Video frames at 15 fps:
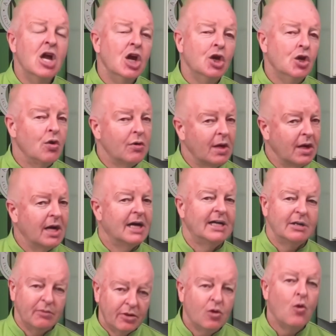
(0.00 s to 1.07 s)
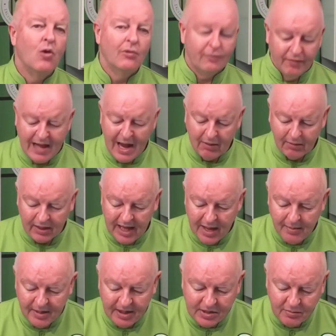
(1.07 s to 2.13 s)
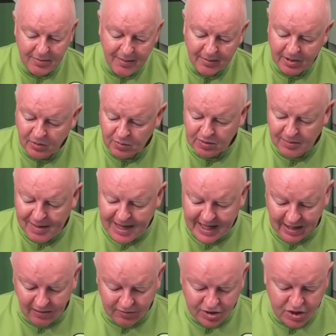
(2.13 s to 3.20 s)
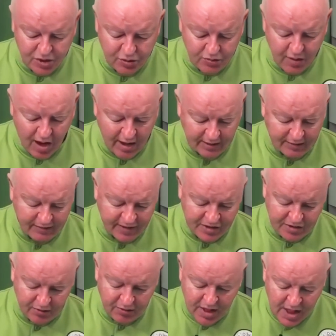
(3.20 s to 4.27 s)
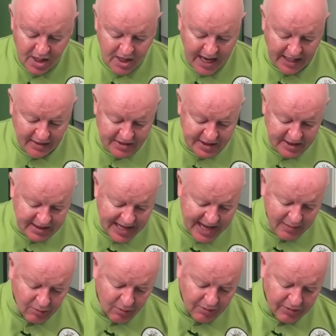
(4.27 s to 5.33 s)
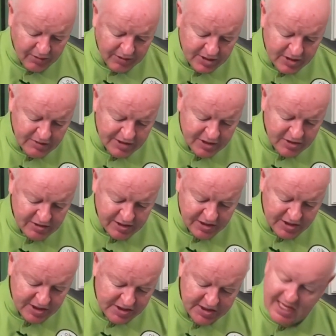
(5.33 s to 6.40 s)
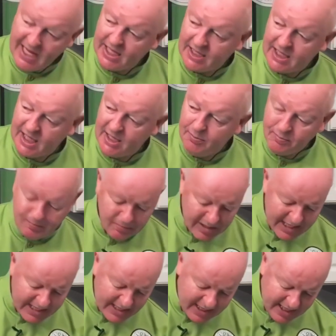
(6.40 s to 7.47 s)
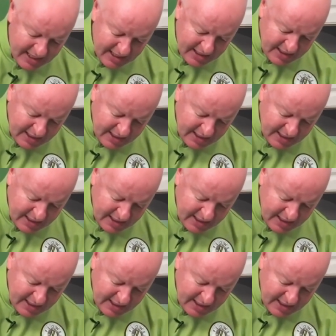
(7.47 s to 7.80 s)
you can cut it with cornflower, okay, because remember, you don't want to make it look too artificial. And you see then what you can do is you can just take the plate here,